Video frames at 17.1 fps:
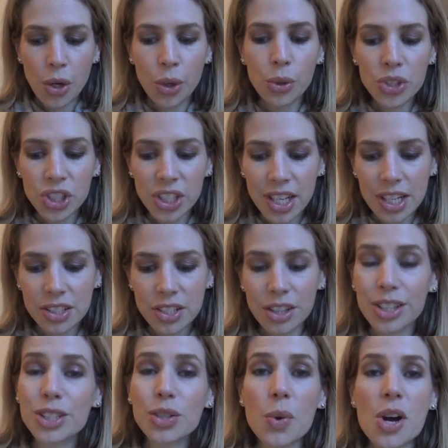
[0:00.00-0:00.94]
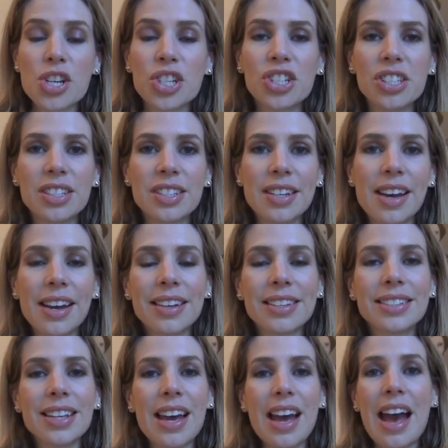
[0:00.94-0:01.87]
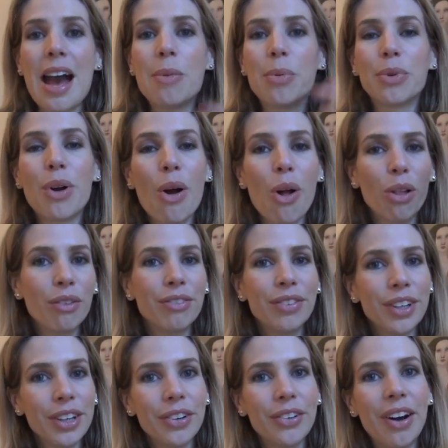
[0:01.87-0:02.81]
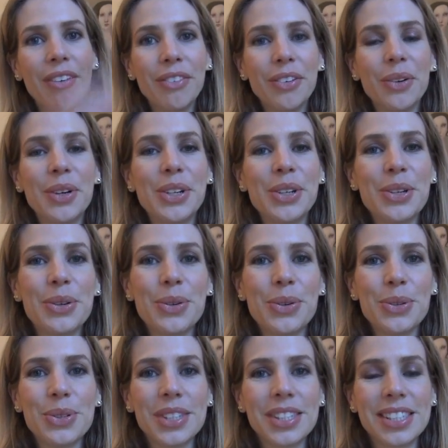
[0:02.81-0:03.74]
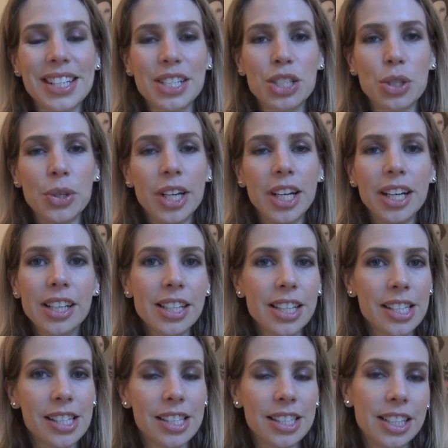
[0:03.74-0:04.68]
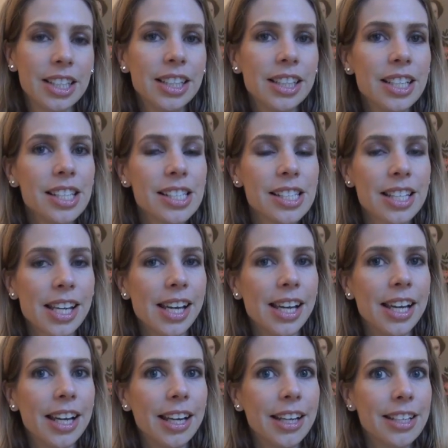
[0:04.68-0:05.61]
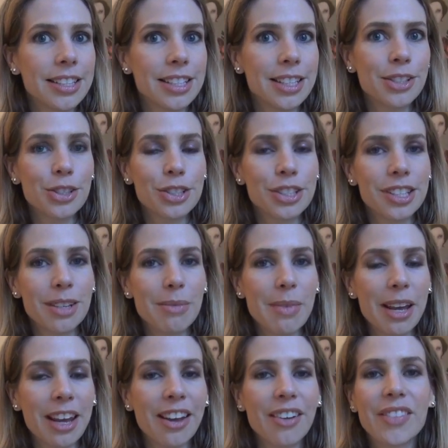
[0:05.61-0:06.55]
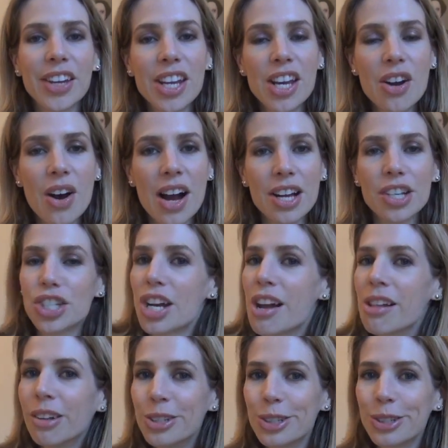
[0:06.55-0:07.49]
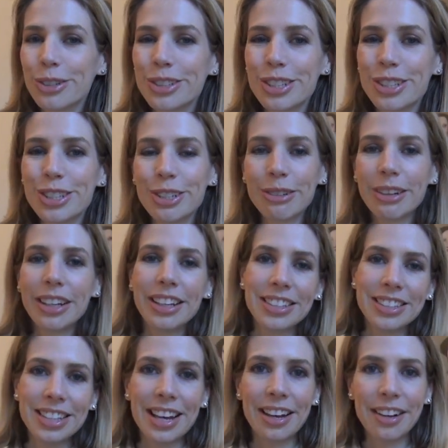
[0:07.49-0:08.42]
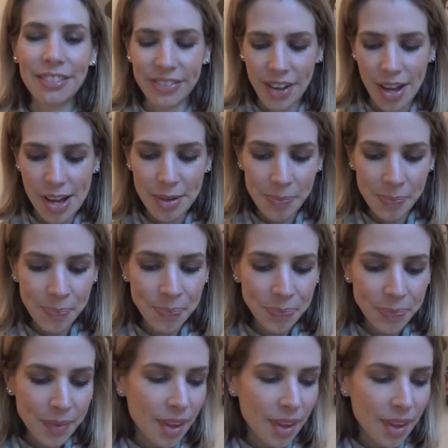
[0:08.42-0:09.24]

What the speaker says: Who should answer these questions next? How about all of you? Everyone who's intrigued and seen this and is interested in making a video, I challenge you to do it. It's kind of fun.